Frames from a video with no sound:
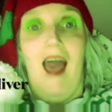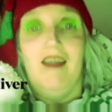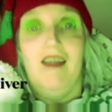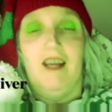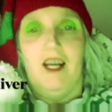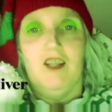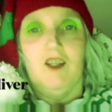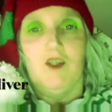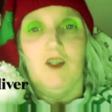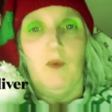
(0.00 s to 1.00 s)
And the
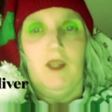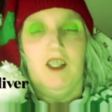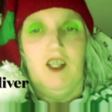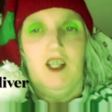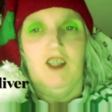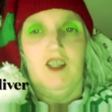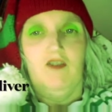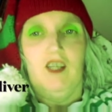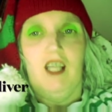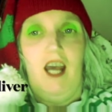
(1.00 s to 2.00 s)
Grinch, with his Grinch
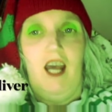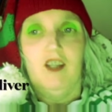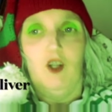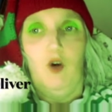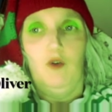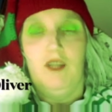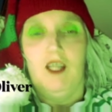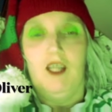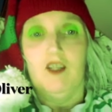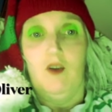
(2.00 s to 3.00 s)
feet, ice cold
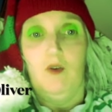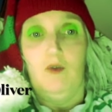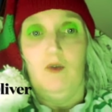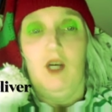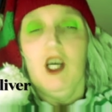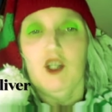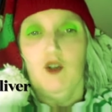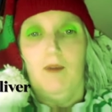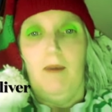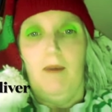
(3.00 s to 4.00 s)
in the snow,
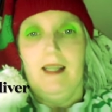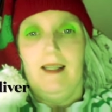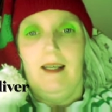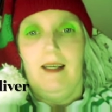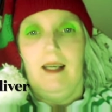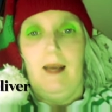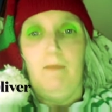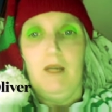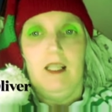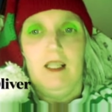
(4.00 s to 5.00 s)
stood puzzling and
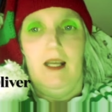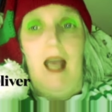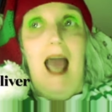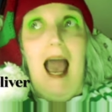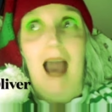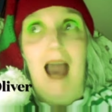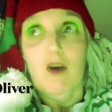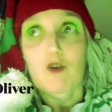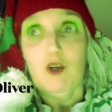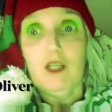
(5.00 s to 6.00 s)
puzzling.
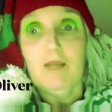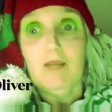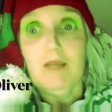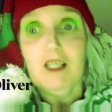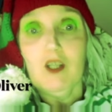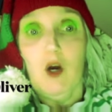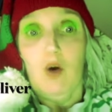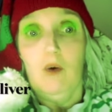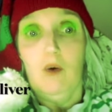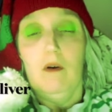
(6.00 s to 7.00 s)
How could it be
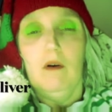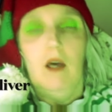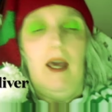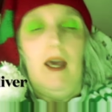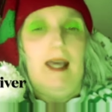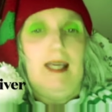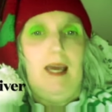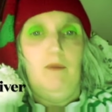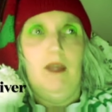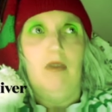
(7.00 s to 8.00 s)
so? It
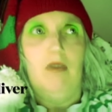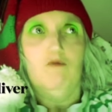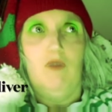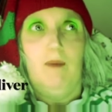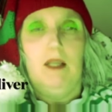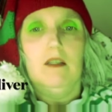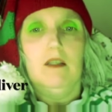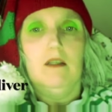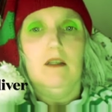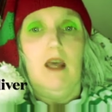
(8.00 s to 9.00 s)
came without
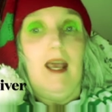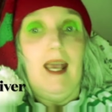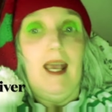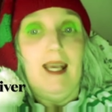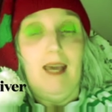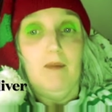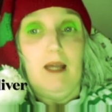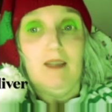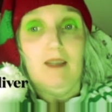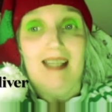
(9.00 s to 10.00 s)
ribbons. It came
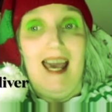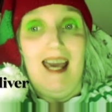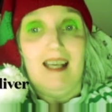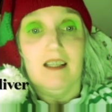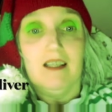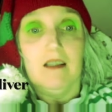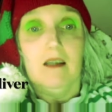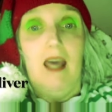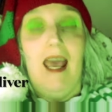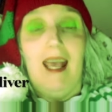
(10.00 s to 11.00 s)
without tags.
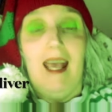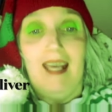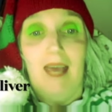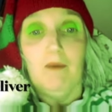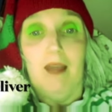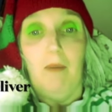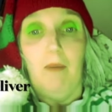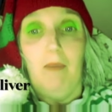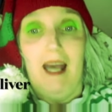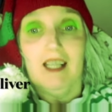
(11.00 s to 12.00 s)
It came
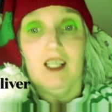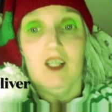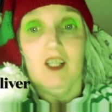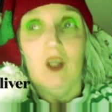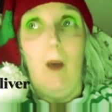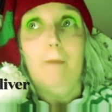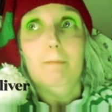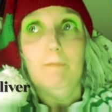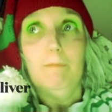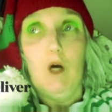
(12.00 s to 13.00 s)
without packages,
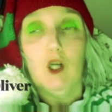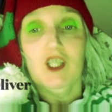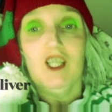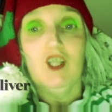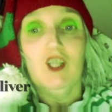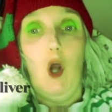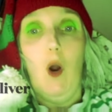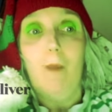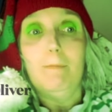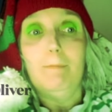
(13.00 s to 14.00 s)
boxes,
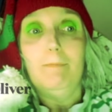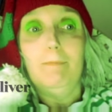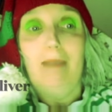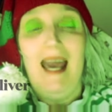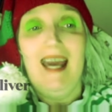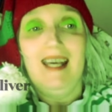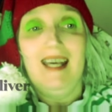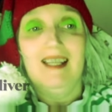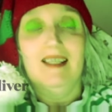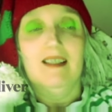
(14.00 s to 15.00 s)
or
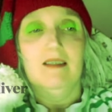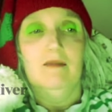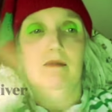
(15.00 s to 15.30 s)
bags.